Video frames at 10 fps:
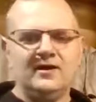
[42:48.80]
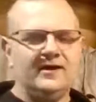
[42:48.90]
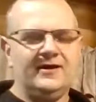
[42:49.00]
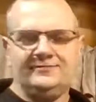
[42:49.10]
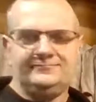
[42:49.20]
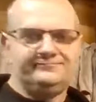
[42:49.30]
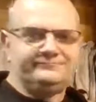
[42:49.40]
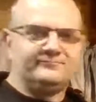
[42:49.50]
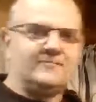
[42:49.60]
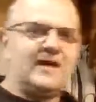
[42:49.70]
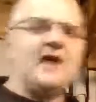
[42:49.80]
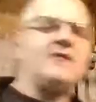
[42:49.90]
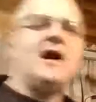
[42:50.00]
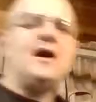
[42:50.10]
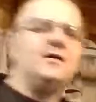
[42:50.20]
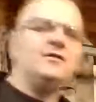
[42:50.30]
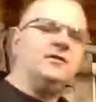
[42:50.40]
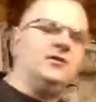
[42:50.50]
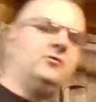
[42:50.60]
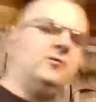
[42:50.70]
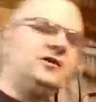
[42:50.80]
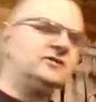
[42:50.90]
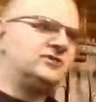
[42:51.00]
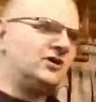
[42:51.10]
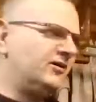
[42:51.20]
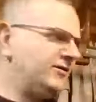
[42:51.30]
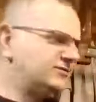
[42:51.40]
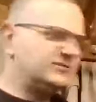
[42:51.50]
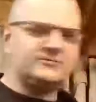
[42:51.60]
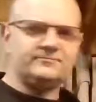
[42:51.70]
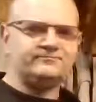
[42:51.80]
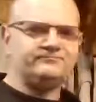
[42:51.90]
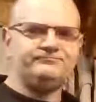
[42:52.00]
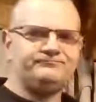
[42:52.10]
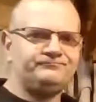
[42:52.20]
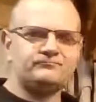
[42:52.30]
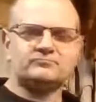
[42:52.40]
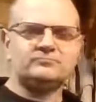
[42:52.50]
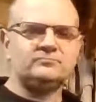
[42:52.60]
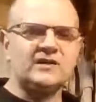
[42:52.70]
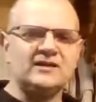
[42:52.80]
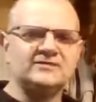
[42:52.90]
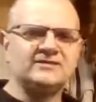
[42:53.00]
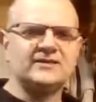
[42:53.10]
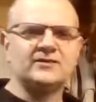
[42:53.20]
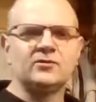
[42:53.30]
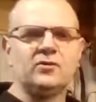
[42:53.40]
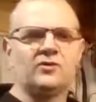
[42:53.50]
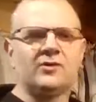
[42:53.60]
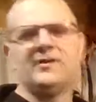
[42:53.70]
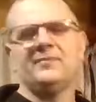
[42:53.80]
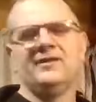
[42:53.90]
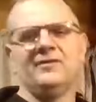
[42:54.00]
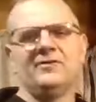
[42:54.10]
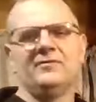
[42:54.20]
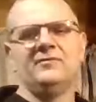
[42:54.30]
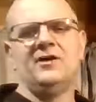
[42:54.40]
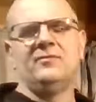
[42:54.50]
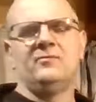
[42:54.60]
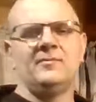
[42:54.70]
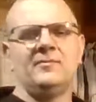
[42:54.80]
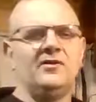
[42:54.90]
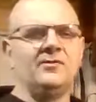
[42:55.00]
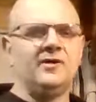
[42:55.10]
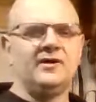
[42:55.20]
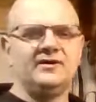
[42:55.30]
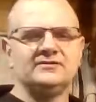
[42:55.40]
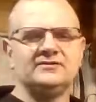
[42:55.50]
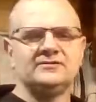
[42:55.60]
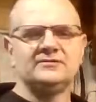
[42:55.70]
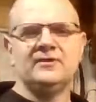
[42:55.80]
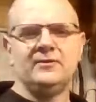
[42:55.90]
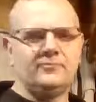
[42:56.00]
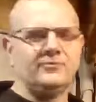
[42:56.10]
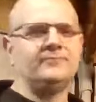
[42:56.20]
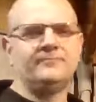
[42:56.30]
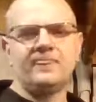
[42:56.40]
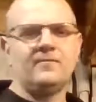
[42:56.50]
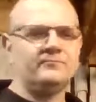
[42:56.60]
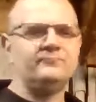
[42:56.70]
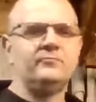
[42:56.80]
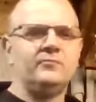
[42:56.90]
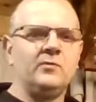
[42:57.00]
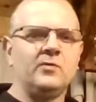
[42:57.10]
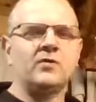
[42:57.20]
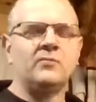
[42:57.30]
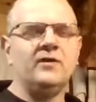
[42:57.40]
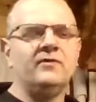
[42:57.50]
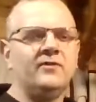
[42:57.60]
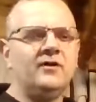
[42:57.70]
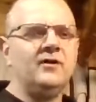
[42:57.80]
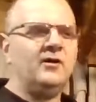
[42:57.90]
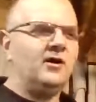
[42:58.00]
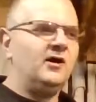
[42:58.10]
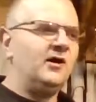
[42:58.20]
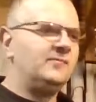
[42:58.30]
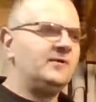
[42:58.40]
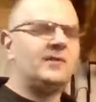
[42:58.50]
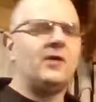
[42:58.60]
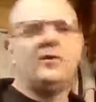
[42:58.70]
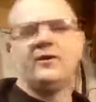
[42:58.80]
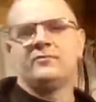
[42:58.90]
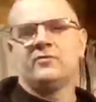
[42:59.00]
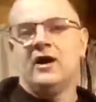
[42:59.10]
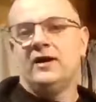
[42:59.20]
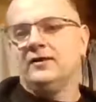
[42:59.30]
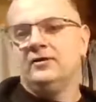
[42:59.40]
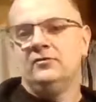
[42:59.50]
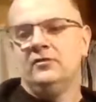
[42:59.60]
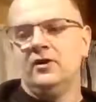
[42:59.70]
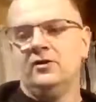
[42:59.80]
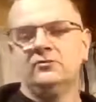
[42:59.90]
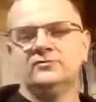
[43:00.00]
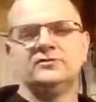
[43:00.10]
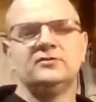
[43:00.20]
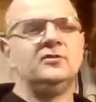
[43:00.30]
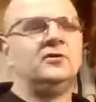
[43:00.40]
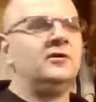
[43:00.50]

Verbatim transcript: and have at it, you know, while he's gone, and just stick it in the corner. Probably like one one of my other buddies that we're we work with. Um, he might wind up riding it. Who knows?